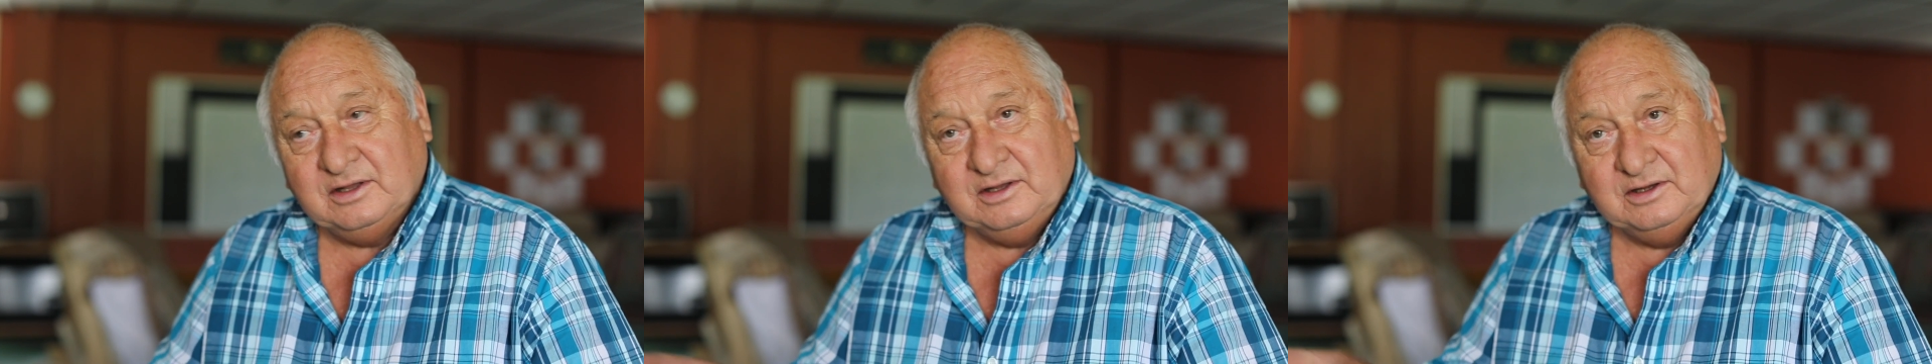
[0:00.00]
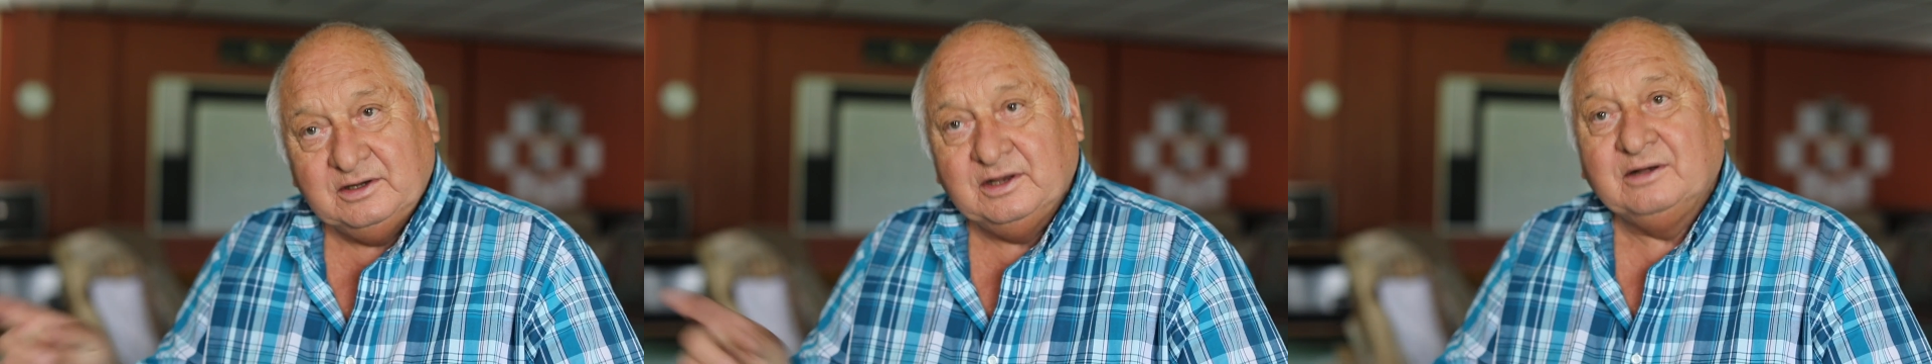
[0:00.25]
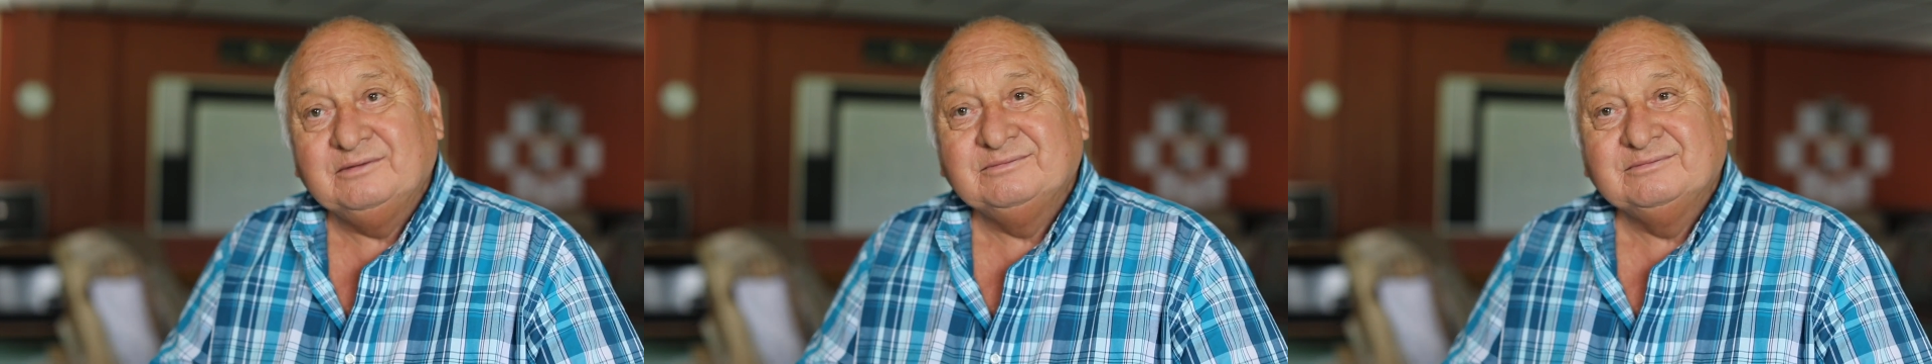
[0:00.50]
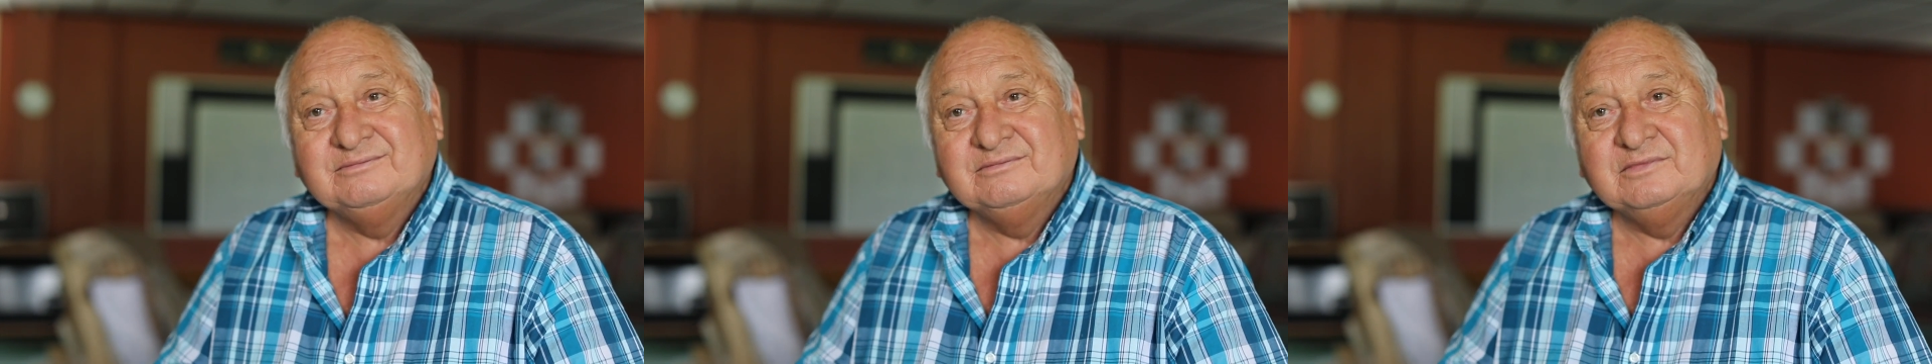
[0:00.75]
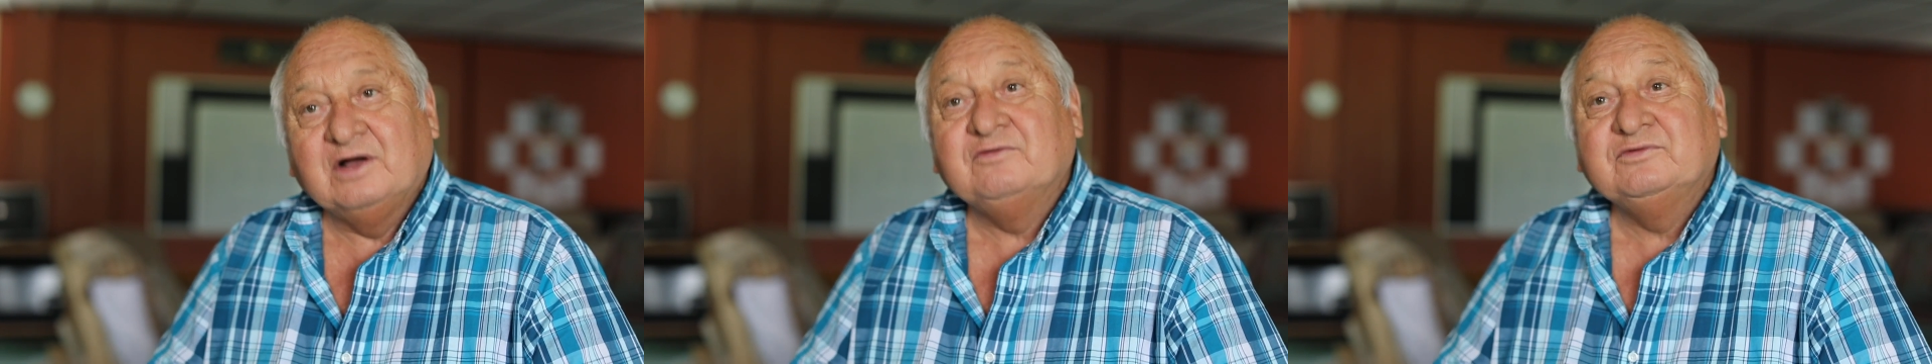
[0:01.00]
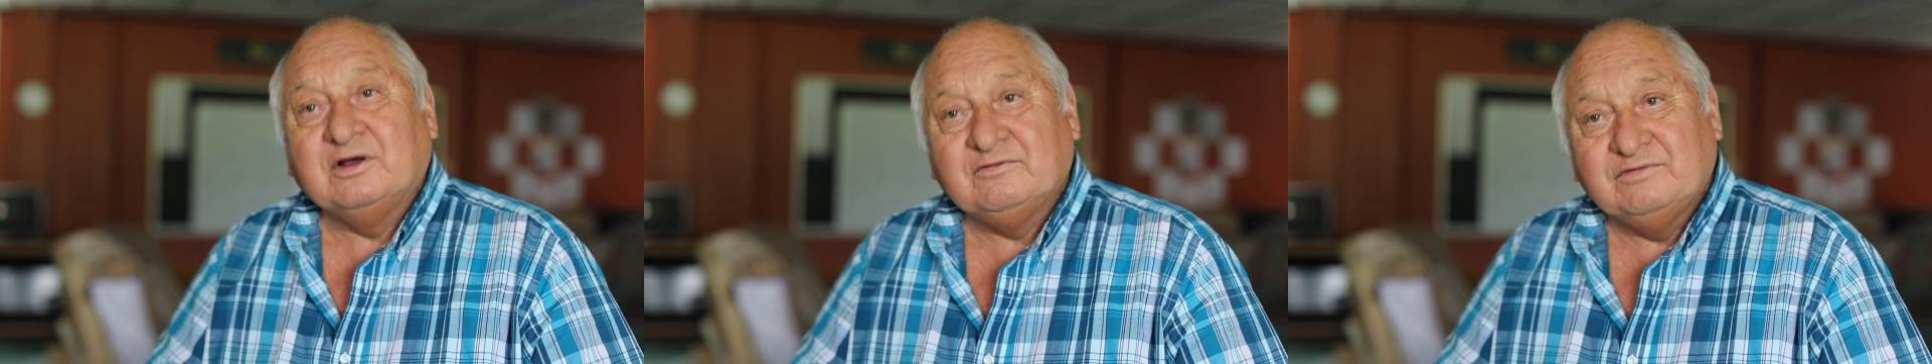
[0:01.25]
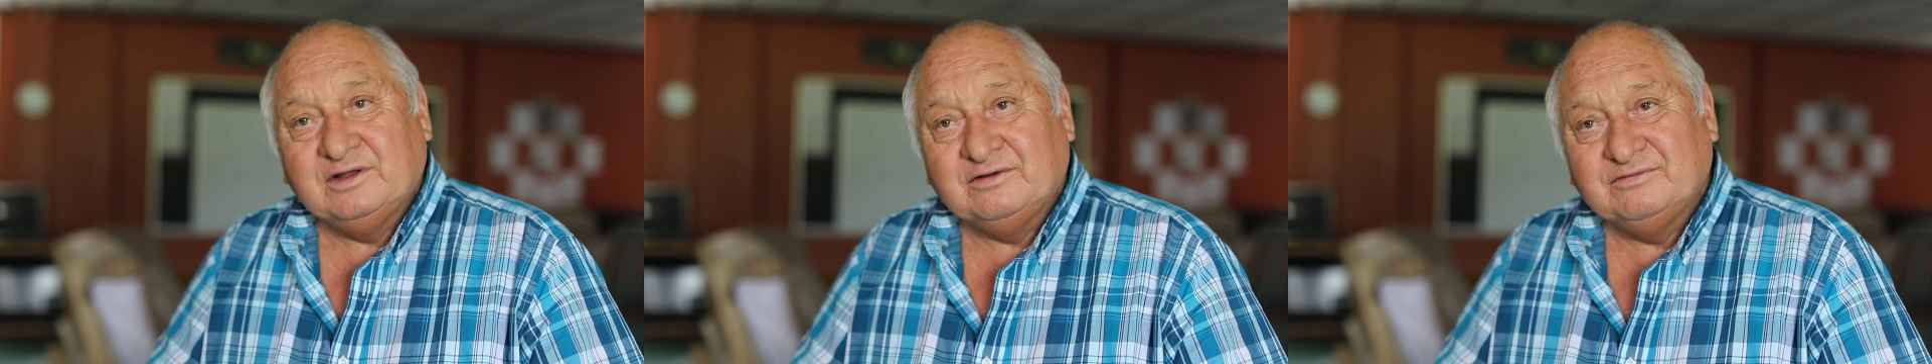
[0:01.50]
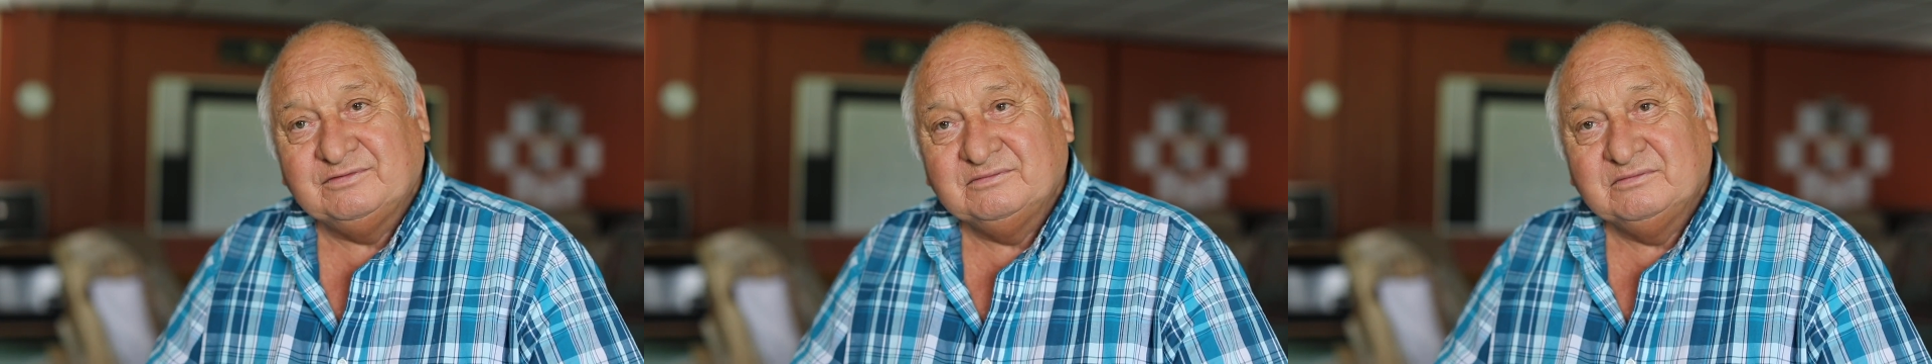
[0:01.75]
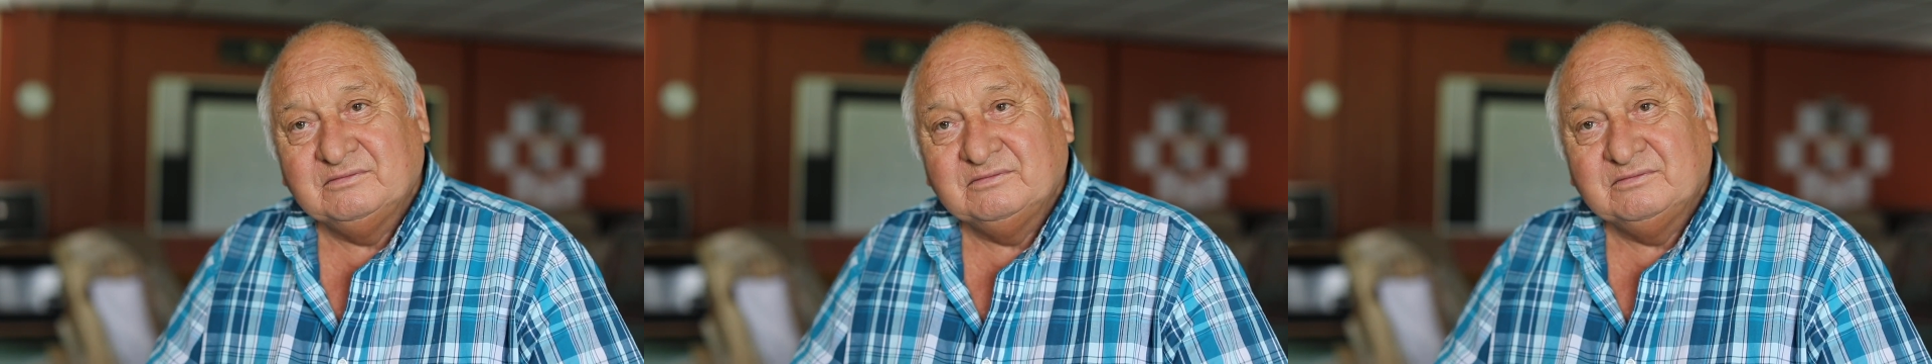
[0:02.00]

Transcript: healing of tough love.